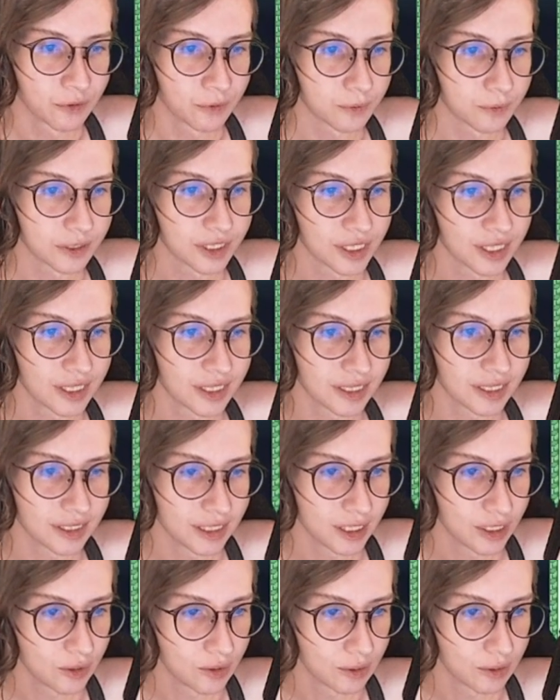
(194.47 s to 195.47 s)
We're seeing
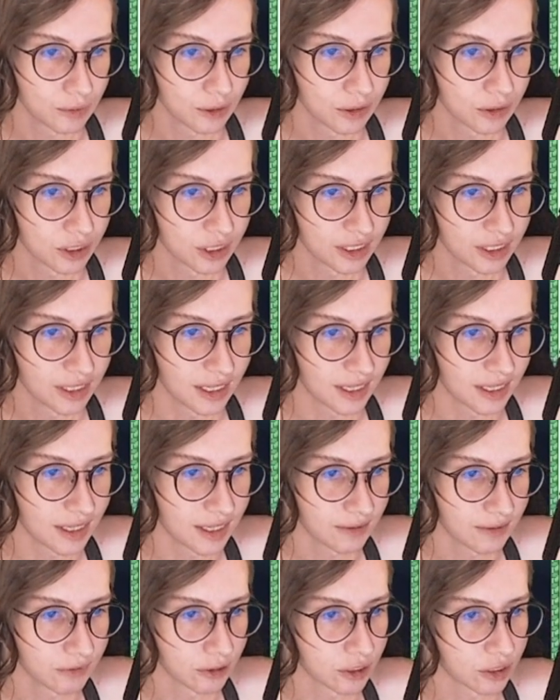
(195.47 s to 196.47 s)
continued erosion and
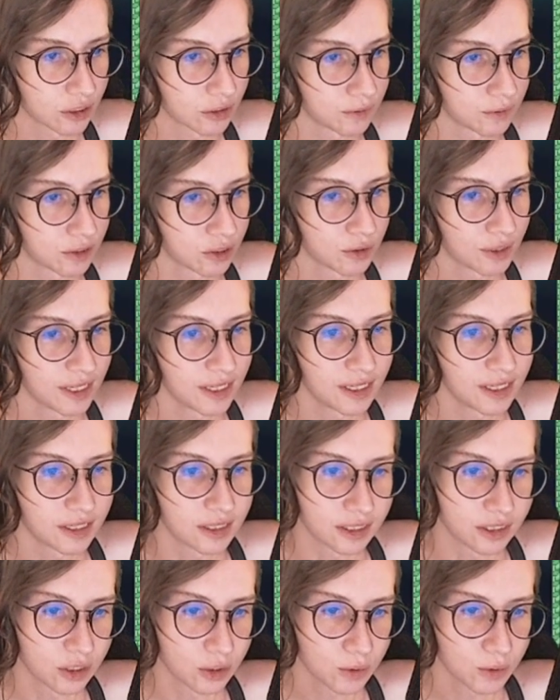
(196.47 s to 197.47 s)
efforts to restrain and
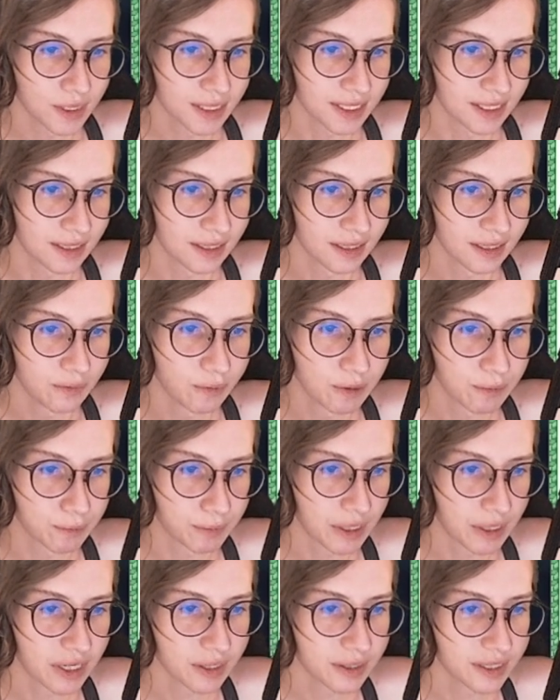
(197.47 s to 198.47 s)
constrict and limit
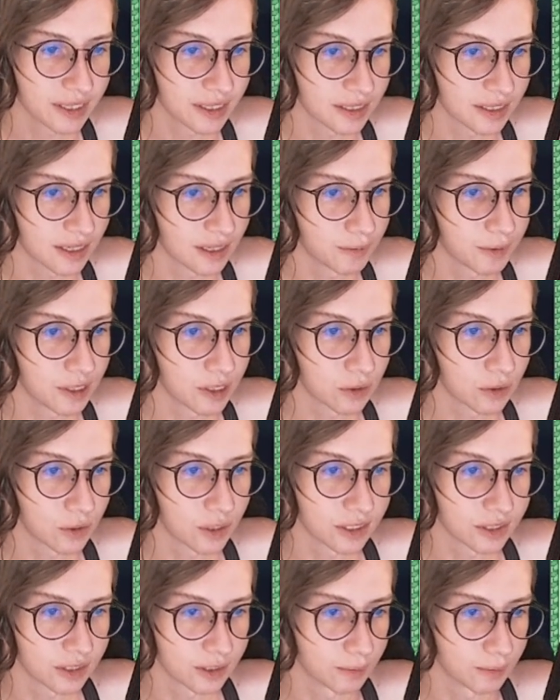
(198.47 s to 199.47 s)
bodily autonomy
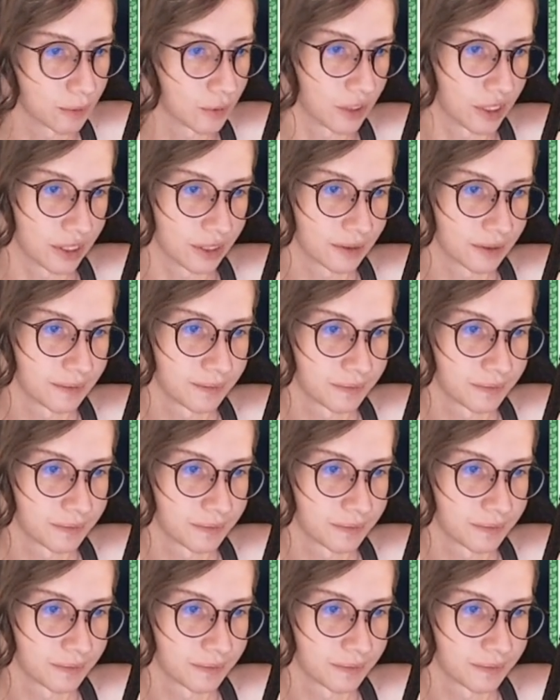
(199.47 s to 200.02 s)
across the board.